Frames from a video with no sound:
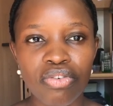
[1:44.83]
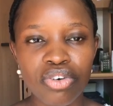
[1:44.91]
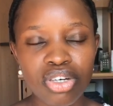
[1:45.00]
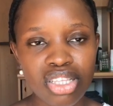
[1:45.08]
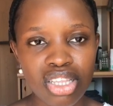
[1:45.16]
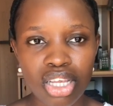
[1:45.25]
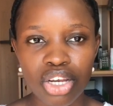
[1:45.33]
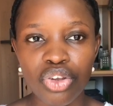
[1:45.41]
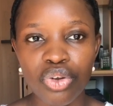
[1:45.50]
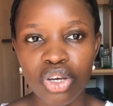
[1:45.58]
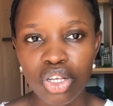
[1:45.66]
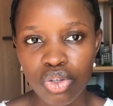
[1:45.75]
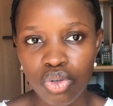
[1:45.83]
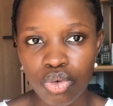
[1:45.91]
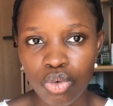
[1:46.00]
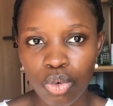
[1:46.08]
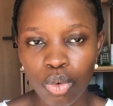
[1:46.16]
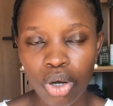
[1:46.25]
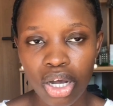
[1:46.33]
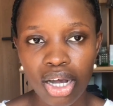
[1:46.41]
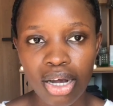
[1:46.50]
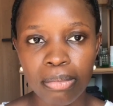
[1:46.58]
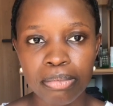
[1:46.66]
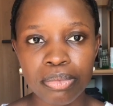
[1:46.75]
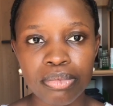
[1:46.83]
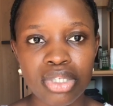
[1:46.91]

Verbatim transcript: first thing, you need to um,